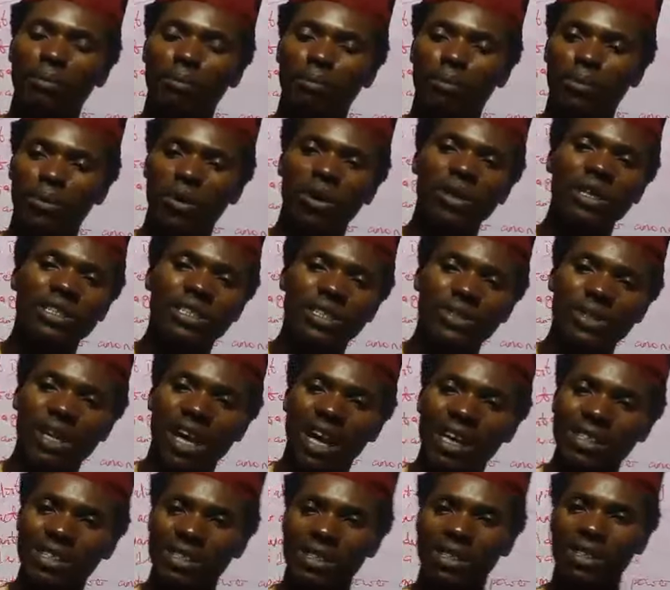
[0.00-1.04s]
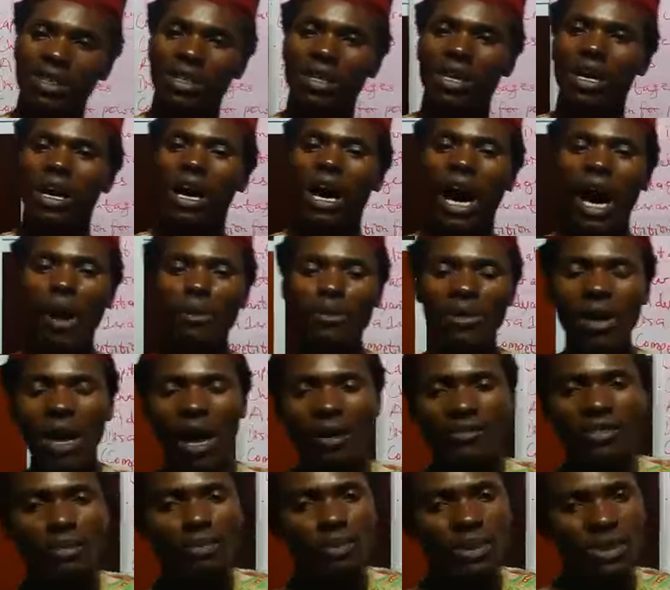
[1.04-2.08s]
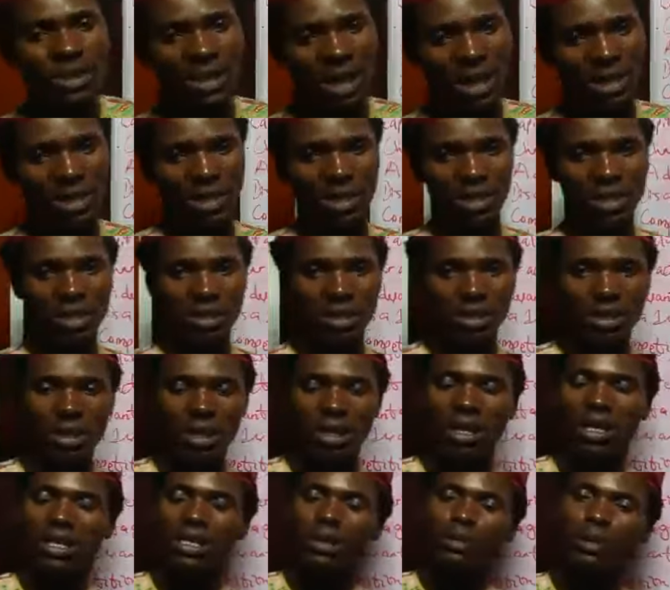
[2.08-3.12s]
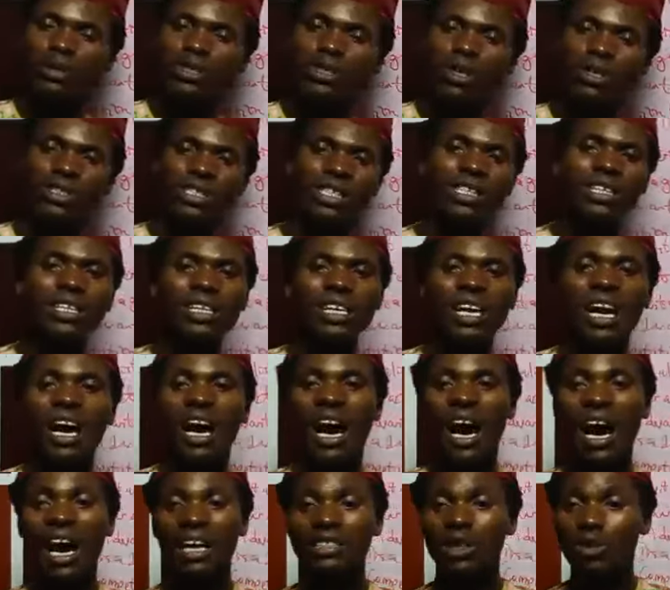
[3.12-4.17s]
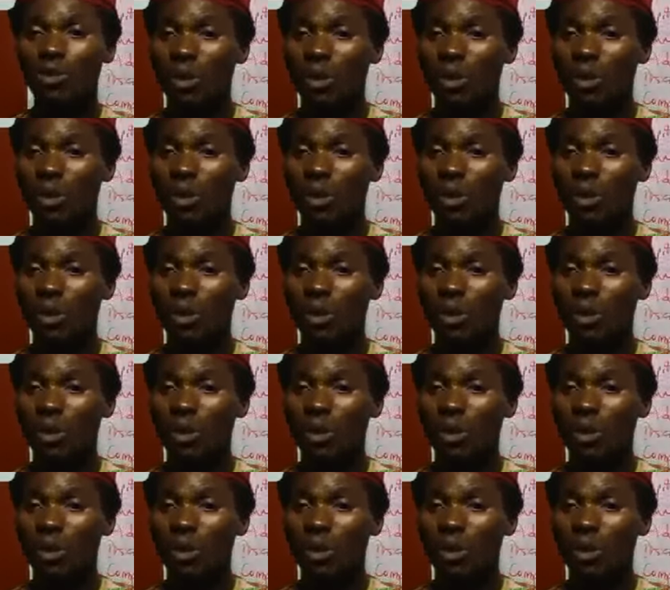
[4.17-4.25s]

proletariat, and we have the peasants. The bourgeoisie are the